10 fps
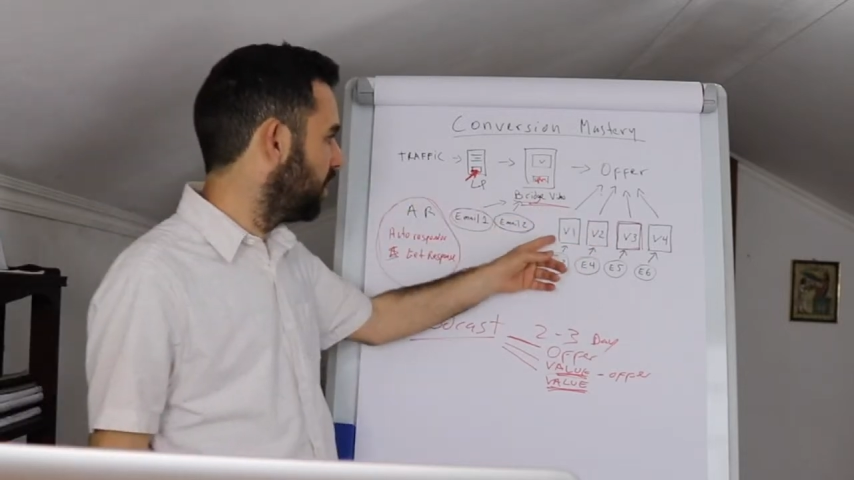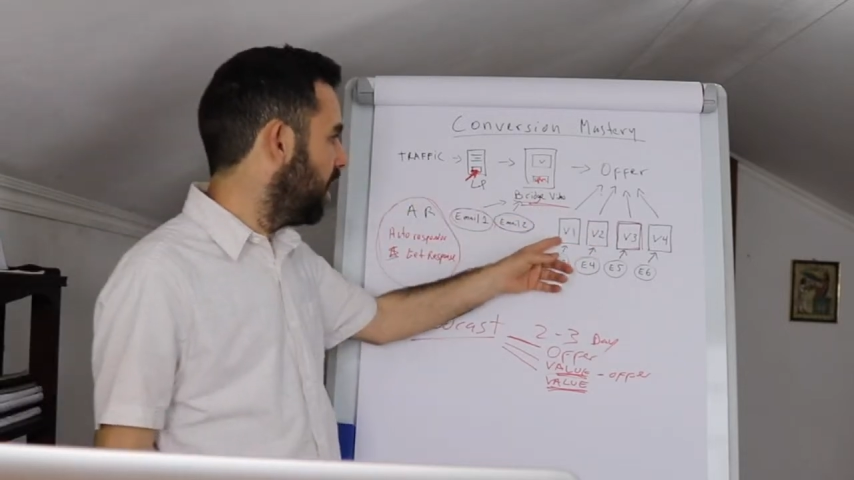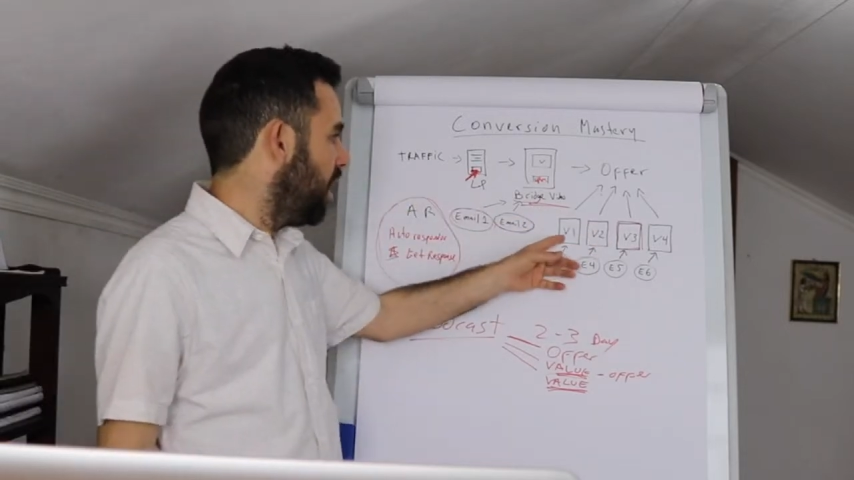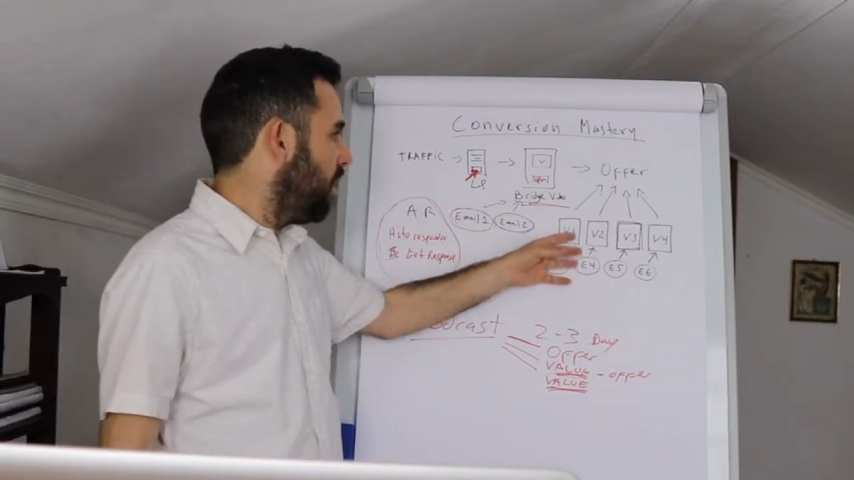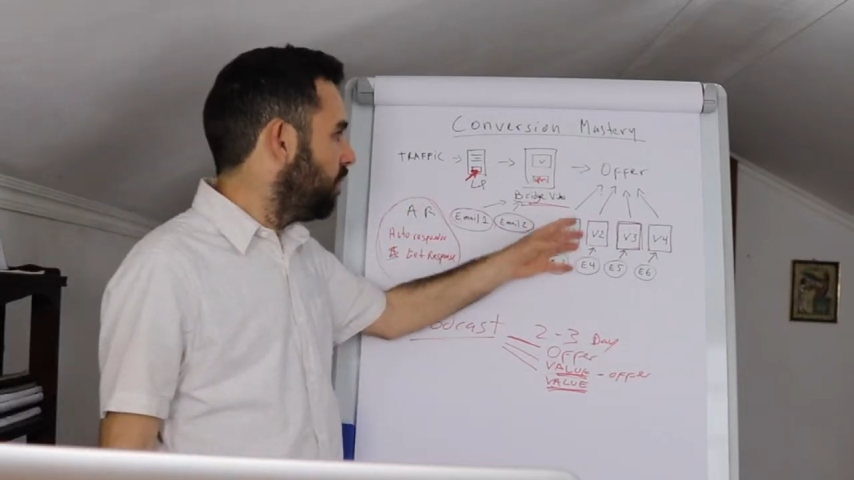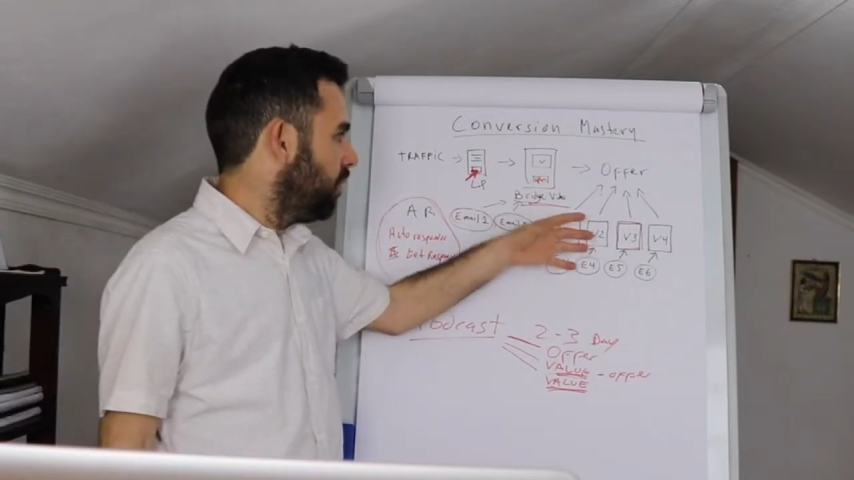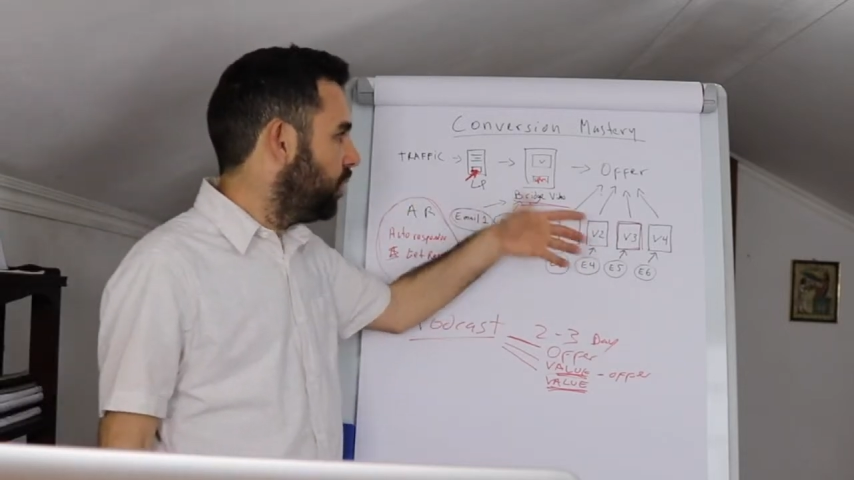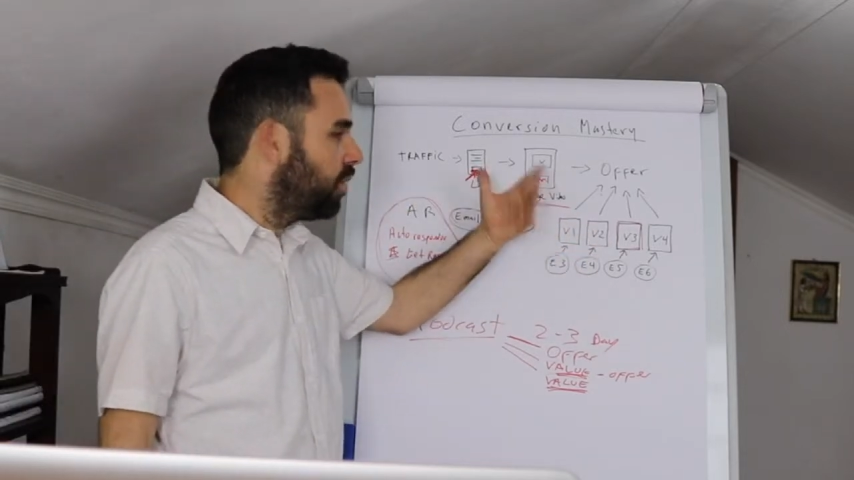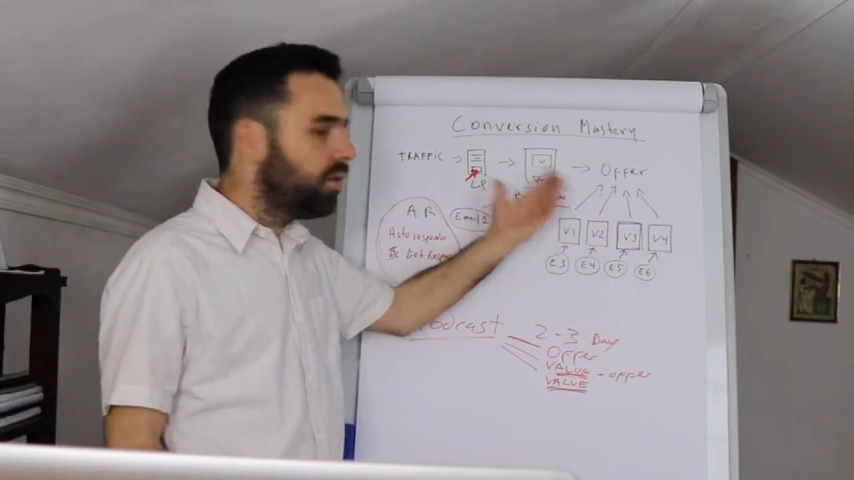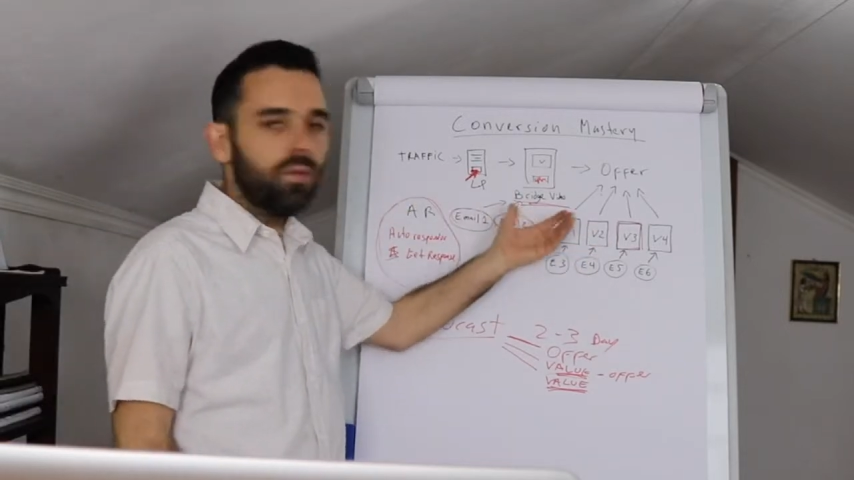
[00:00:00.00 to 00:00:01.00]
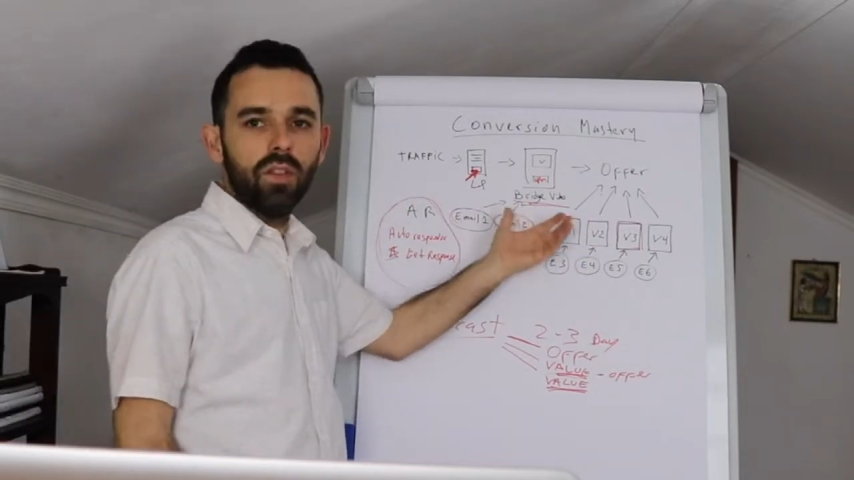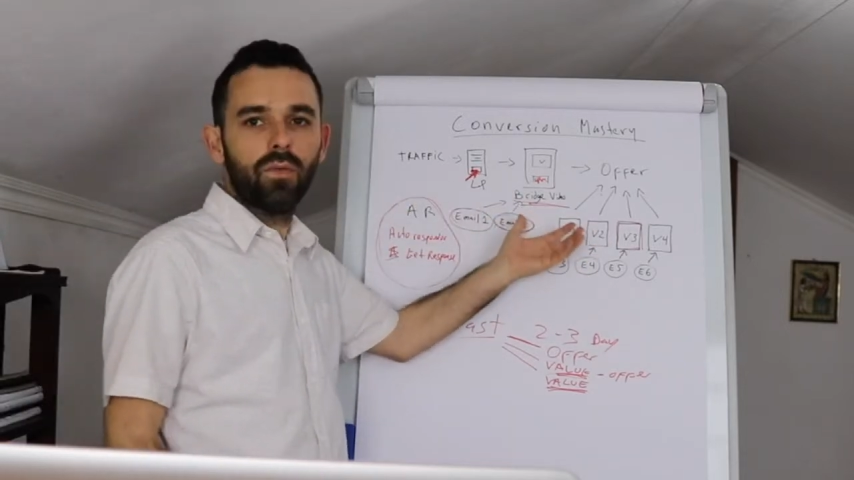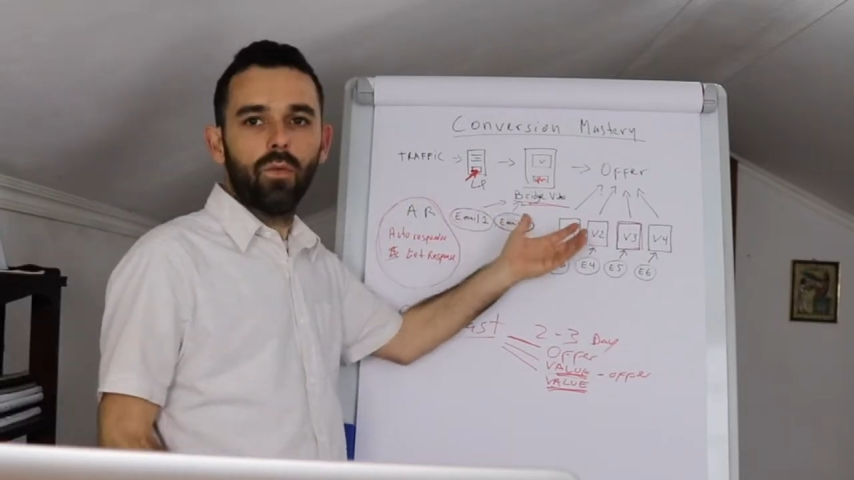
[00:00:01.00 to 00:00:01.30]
but you can do this